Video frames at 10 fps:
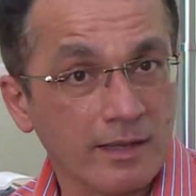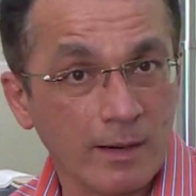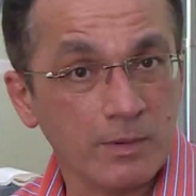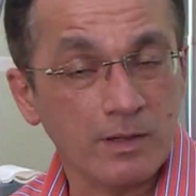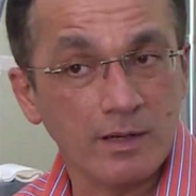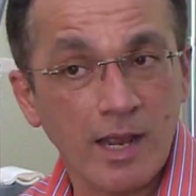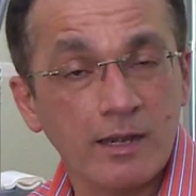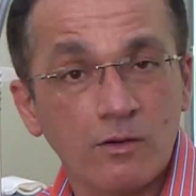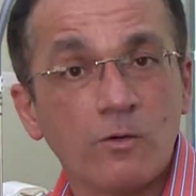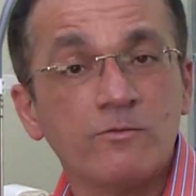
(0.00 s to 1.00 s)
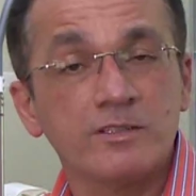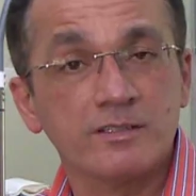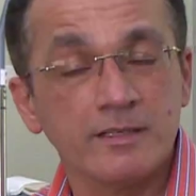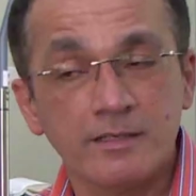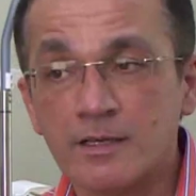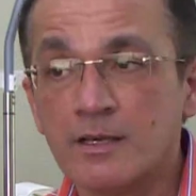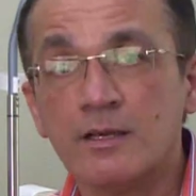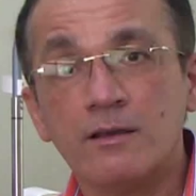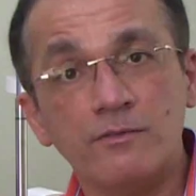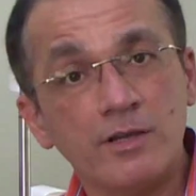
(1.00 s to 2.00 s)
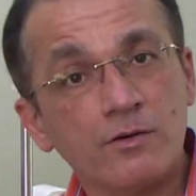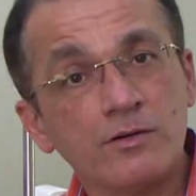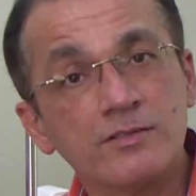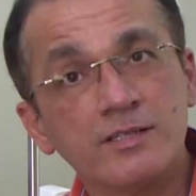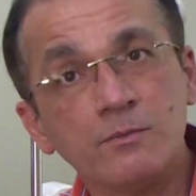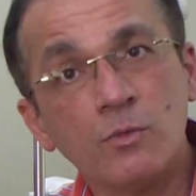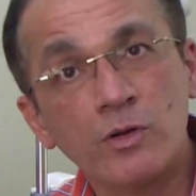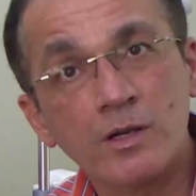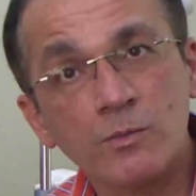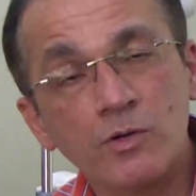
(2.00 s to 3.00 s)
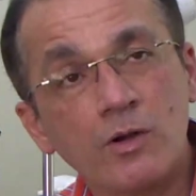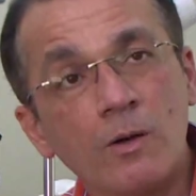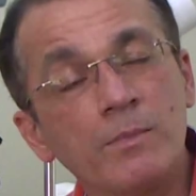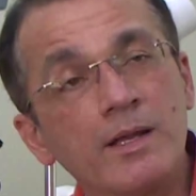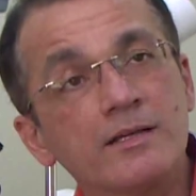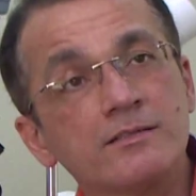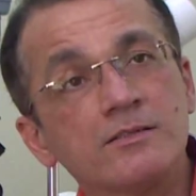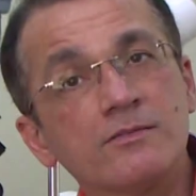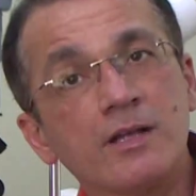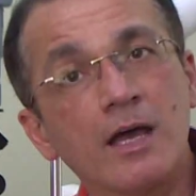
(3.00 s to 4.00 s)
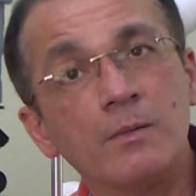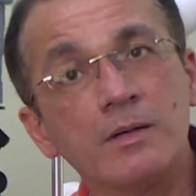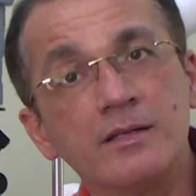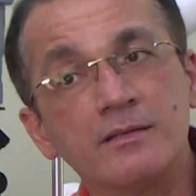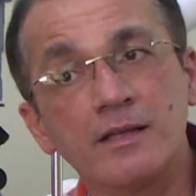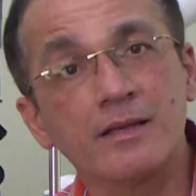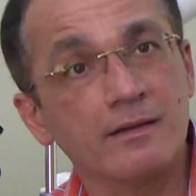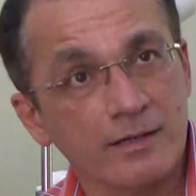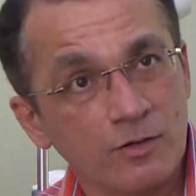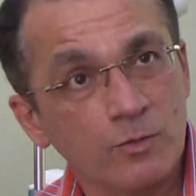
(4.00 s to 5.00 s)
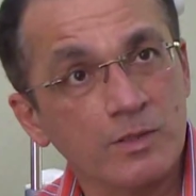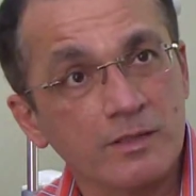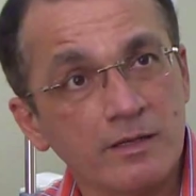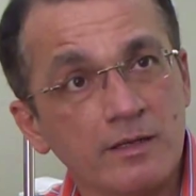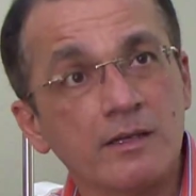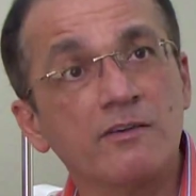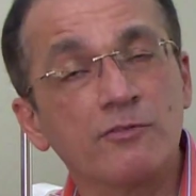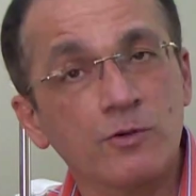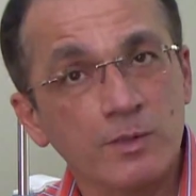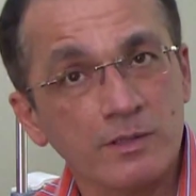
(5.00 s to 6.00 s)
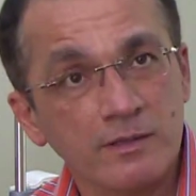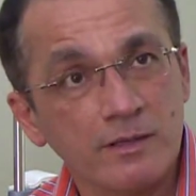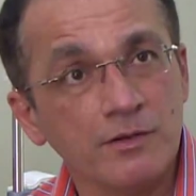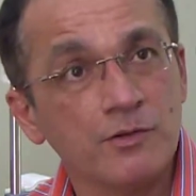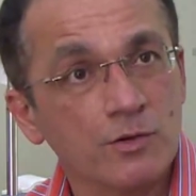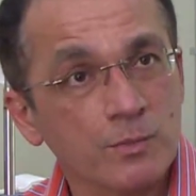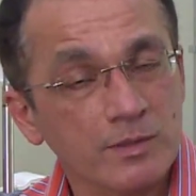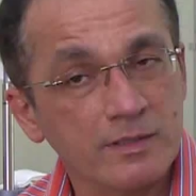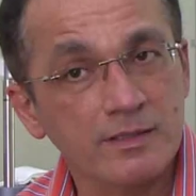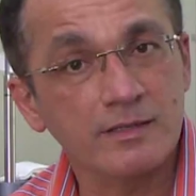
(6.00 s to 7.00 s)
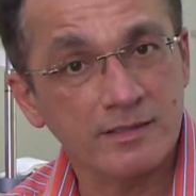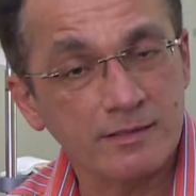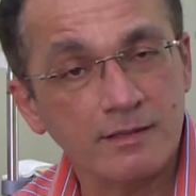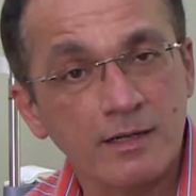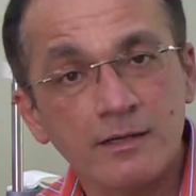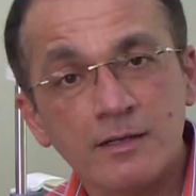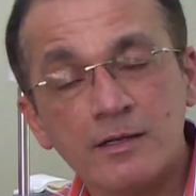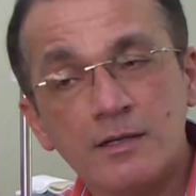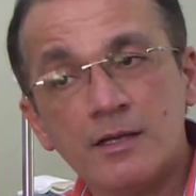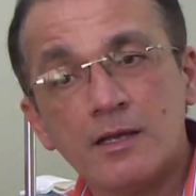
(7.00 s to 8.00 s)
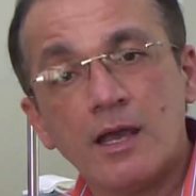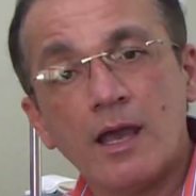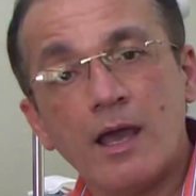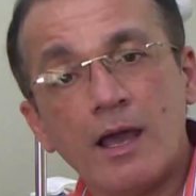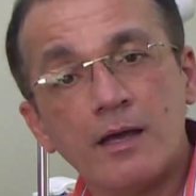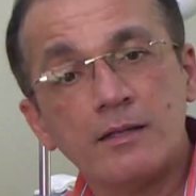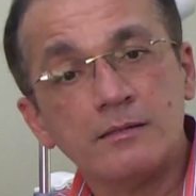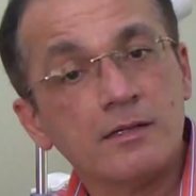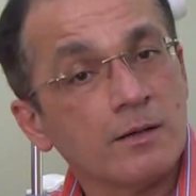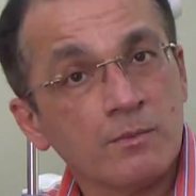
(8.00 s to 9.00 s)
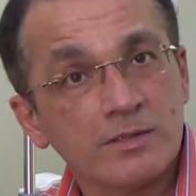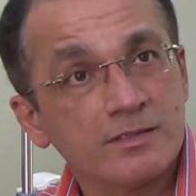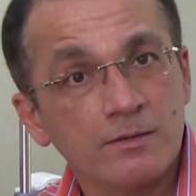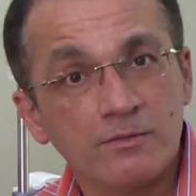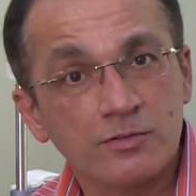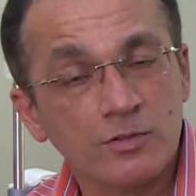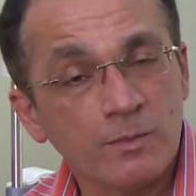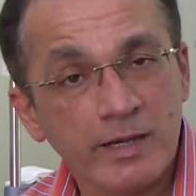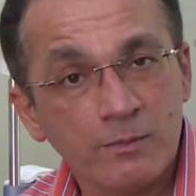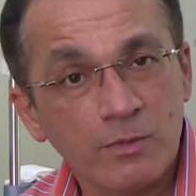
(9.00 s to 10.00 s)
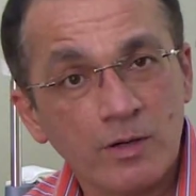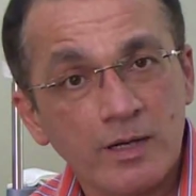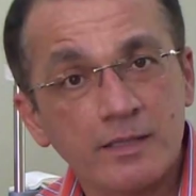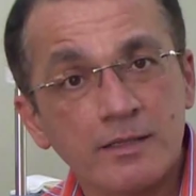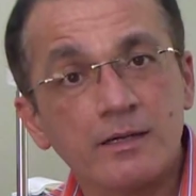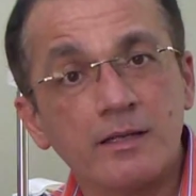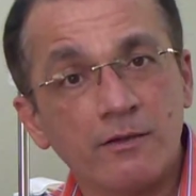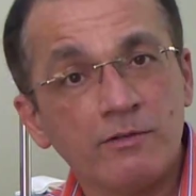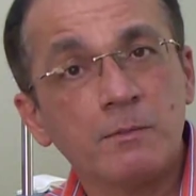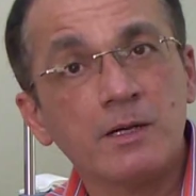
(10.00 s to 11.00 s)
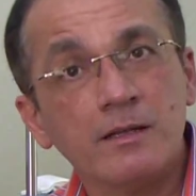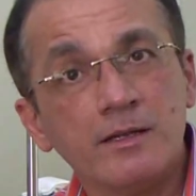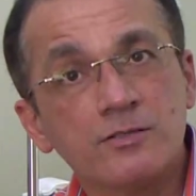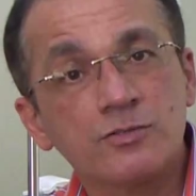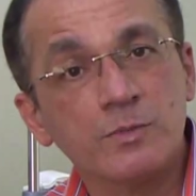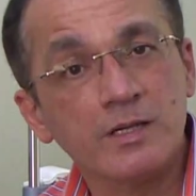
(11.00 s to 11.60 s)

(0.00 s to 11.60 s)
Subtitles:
capital. And obviously we are going to see more and more complications of diabetes like retinopathy, nephropathy, neuropathy, etc. The numbers are so mind-boggling that everybody needs to